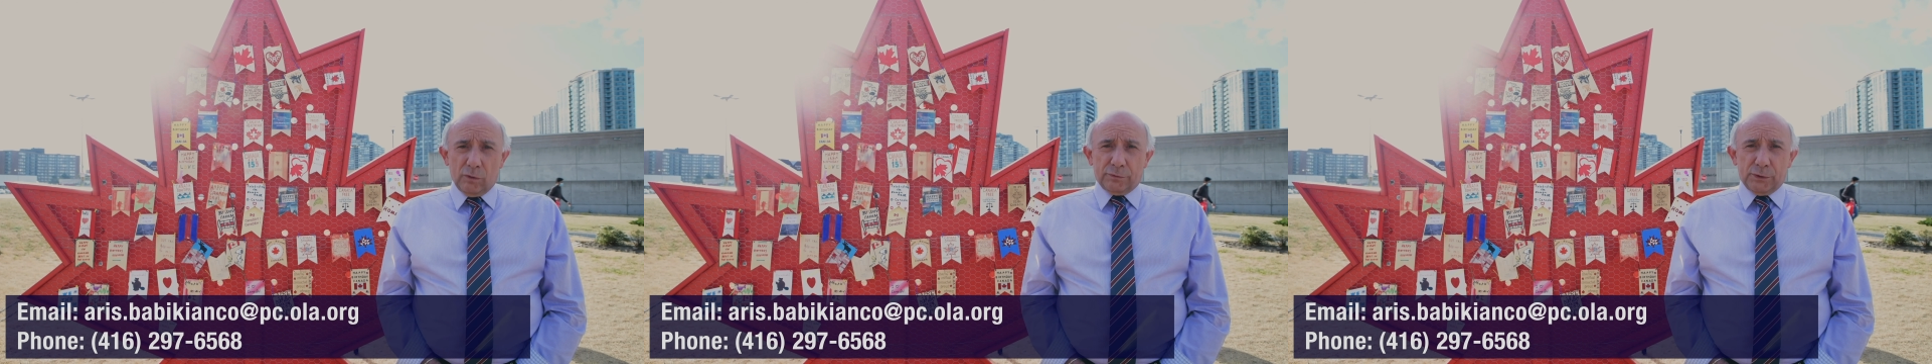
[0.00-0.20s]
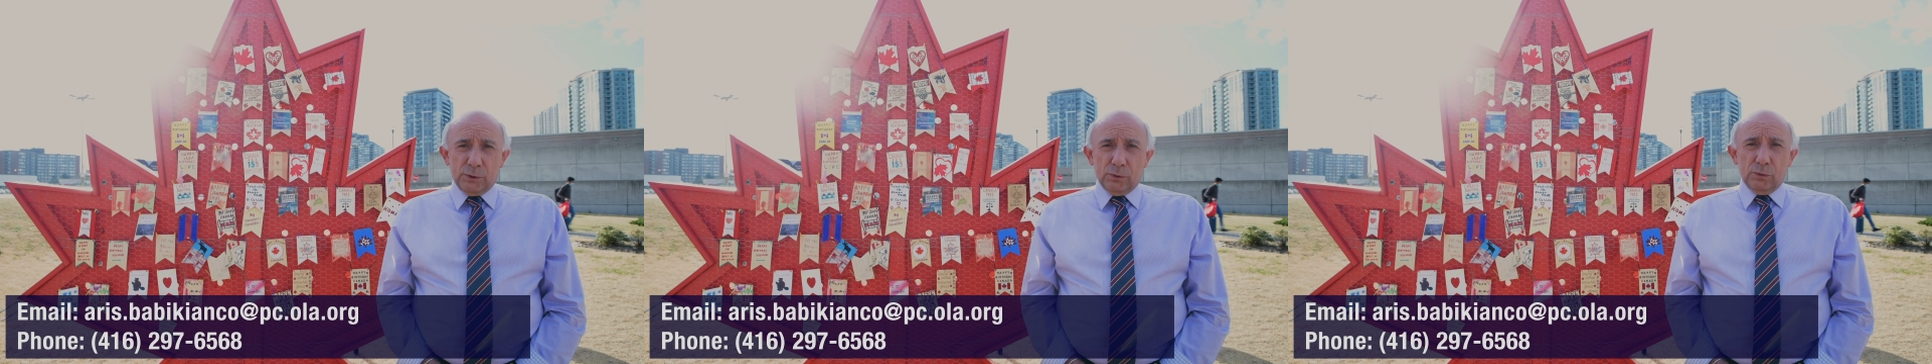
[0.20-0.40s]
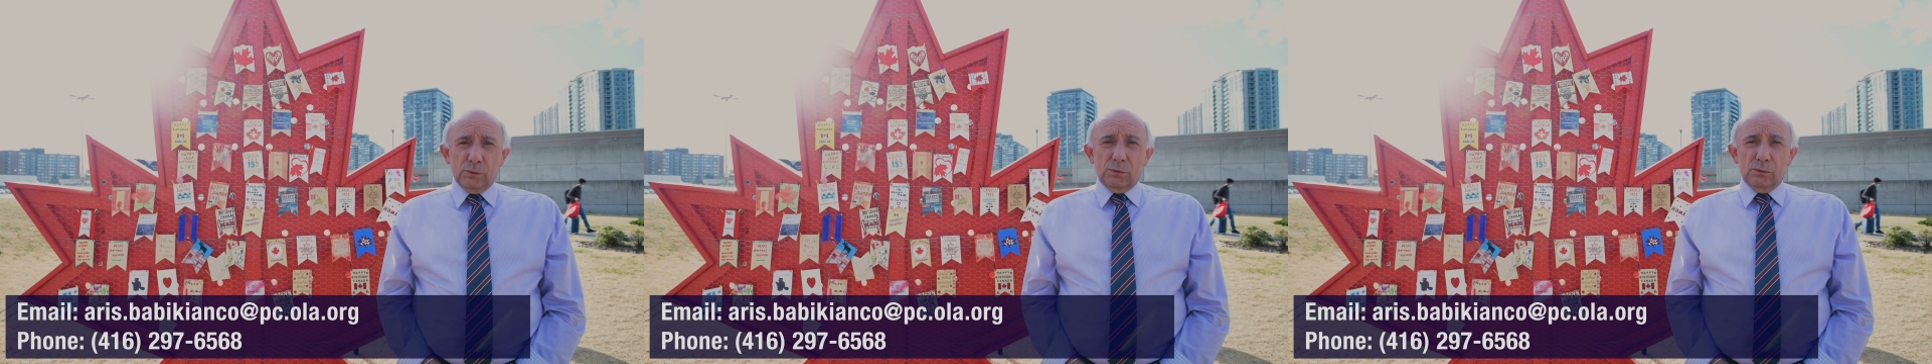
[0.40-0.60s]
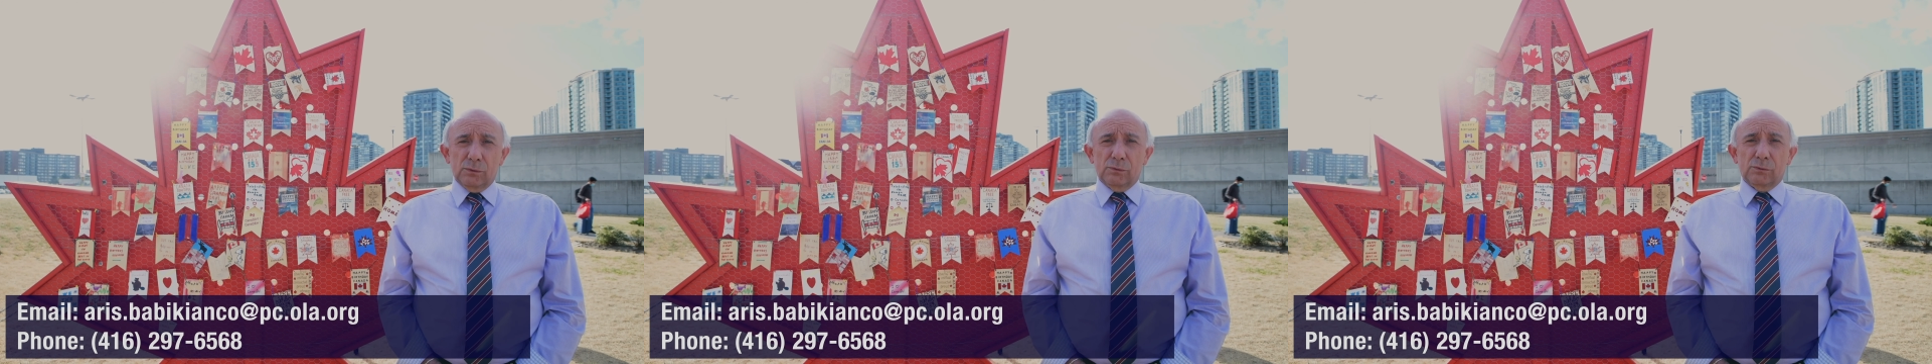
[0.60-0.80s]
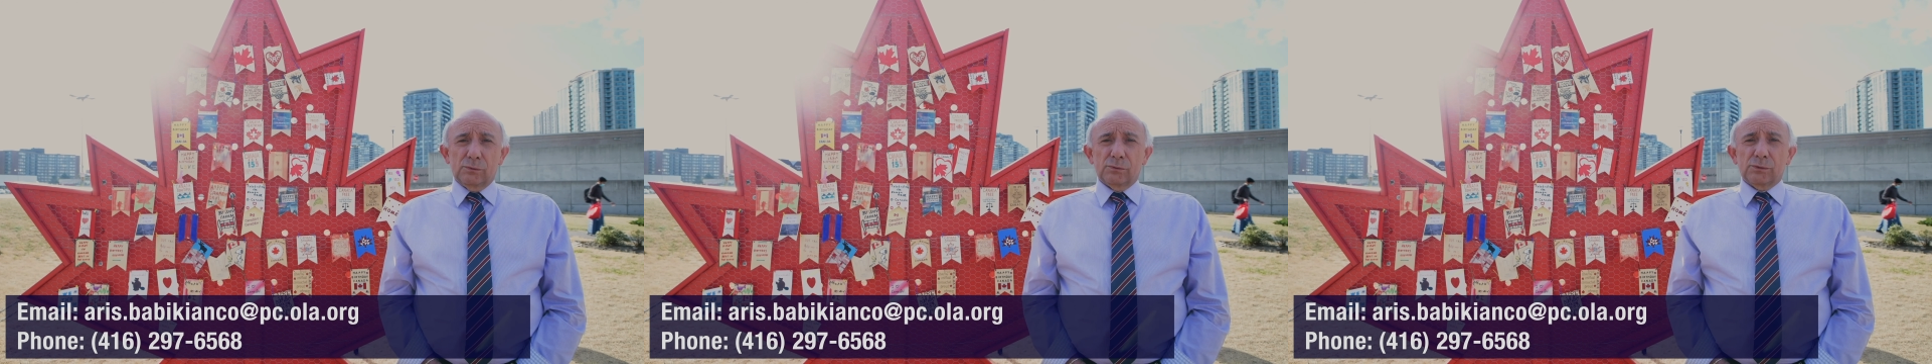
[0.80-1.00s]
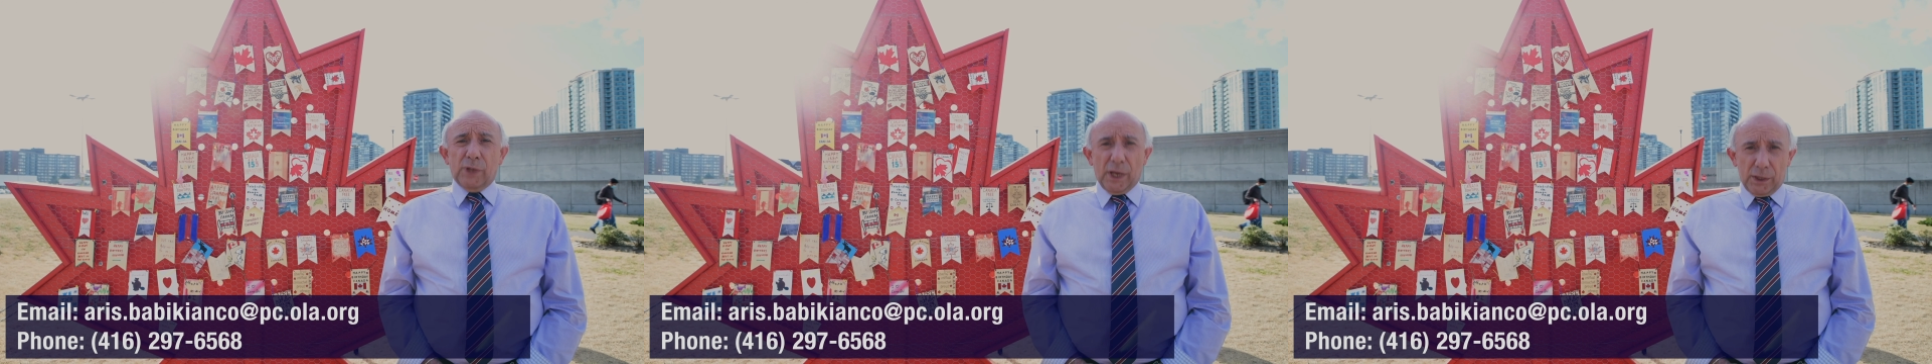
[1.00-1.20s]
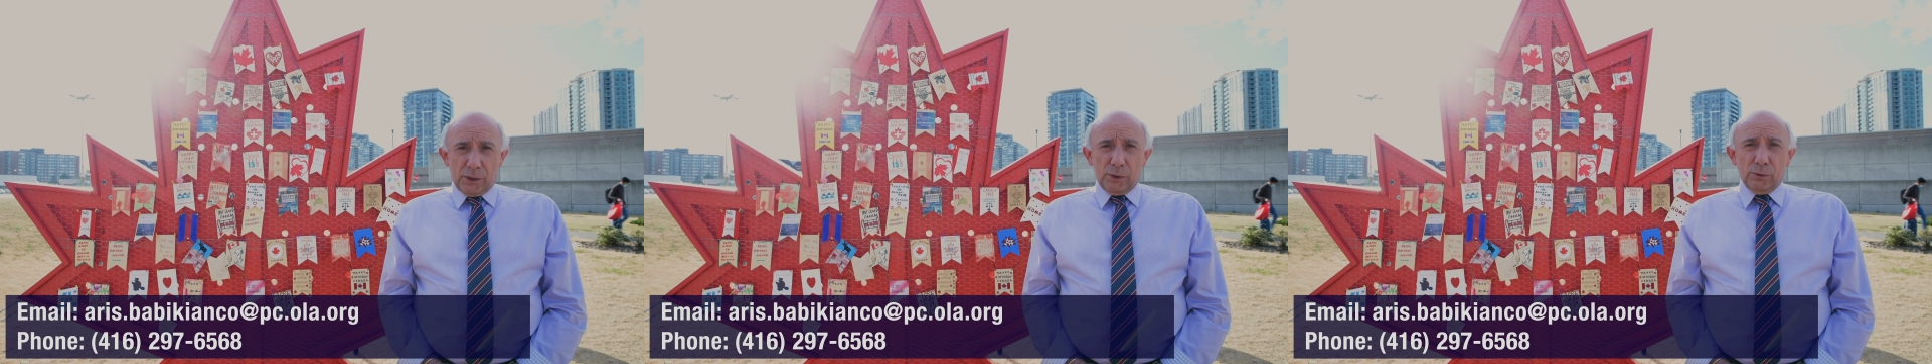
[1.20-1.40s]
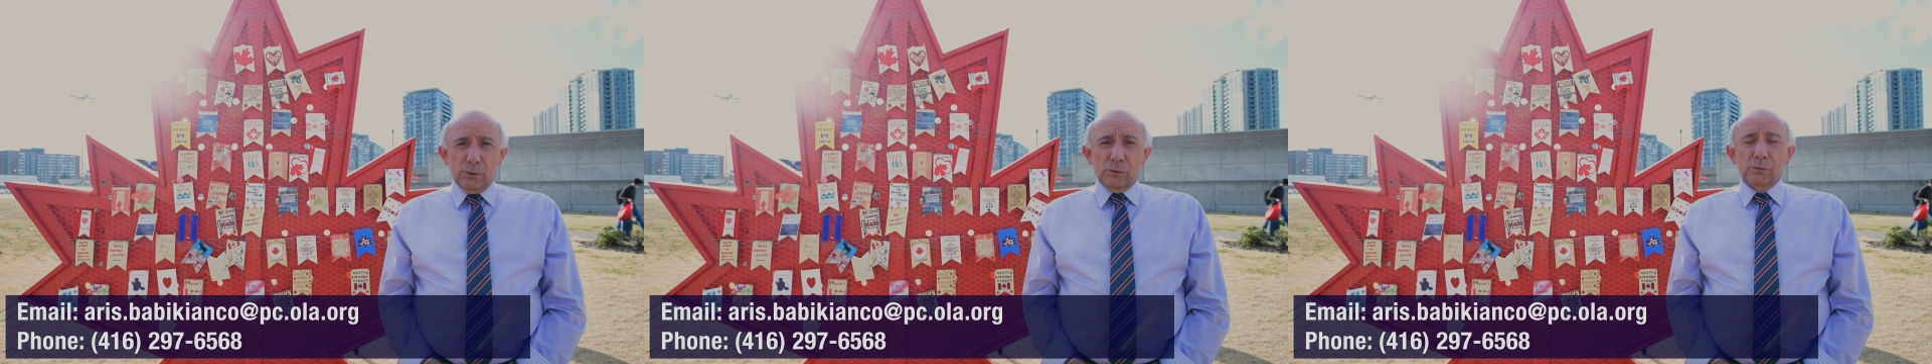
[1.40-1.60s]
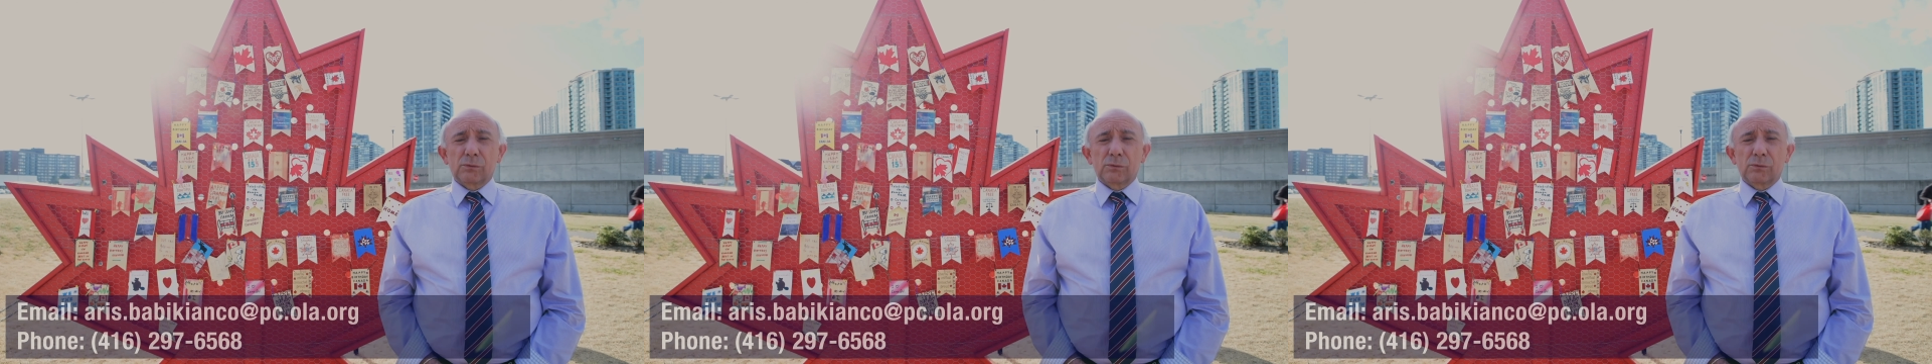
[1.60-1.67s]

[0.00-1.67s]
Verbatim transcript: of you. Thank you.